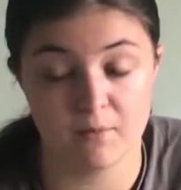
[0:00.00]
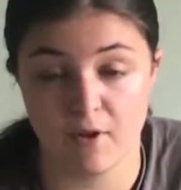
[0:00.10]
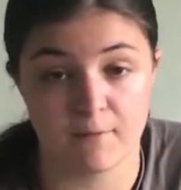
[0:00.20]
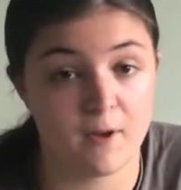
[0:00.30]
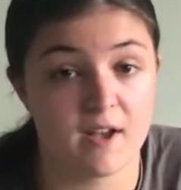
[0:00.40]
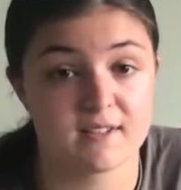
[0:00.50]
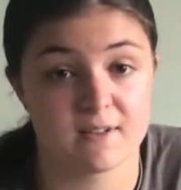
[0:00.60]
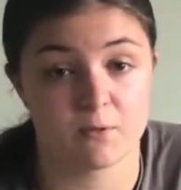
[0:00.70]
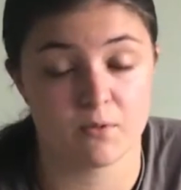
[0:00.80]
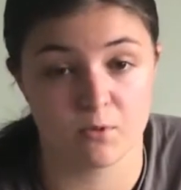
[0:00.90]
At first,
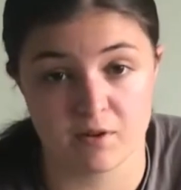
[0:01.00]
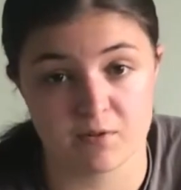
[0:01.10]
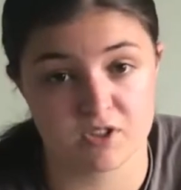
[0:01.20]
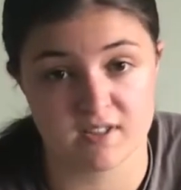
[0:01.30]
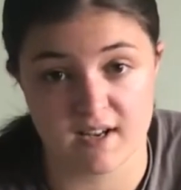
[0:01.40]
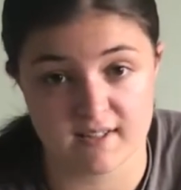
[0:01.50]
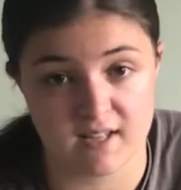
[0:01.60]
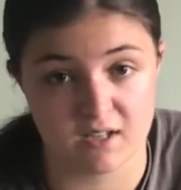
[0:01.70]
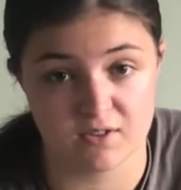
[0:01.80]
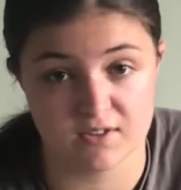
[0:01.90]
everyone thought it was just Ehlers
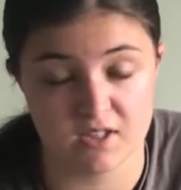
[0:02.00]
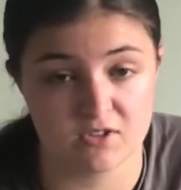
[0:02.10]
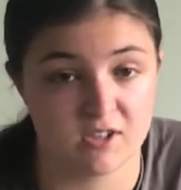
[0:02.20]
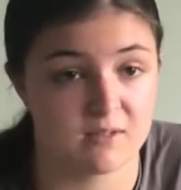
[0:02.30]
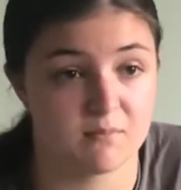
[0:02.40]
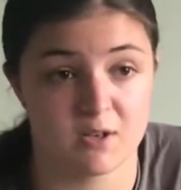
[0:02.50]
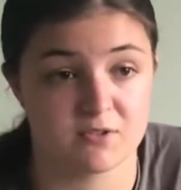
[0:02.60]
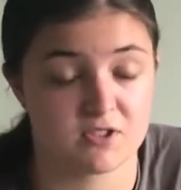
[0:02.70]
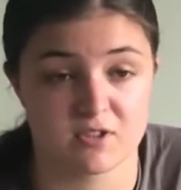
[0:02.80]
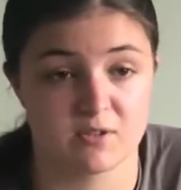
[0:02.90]
Danlos Syndrome. I
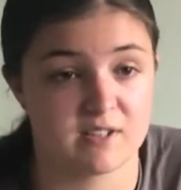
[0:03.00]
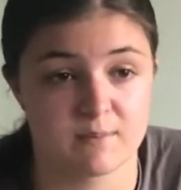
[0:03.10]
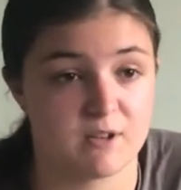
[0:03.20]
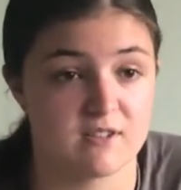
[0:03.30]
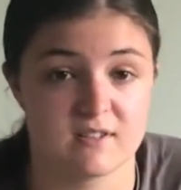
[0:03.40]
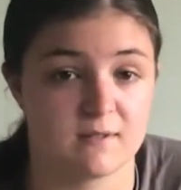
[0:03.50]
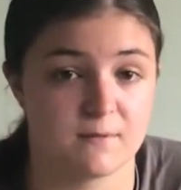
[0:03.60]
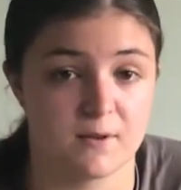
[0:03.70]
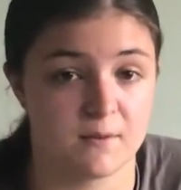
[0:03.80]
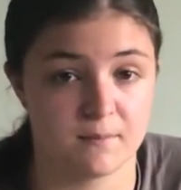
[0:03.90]
was just going to experience it
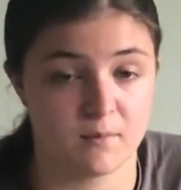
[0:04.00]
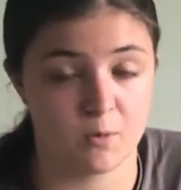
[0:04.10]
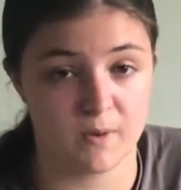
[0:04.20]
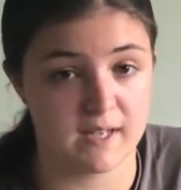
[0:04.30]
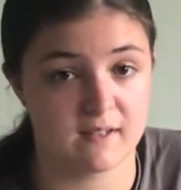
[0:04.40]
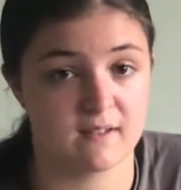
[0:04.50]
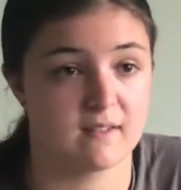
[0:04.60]
for a week.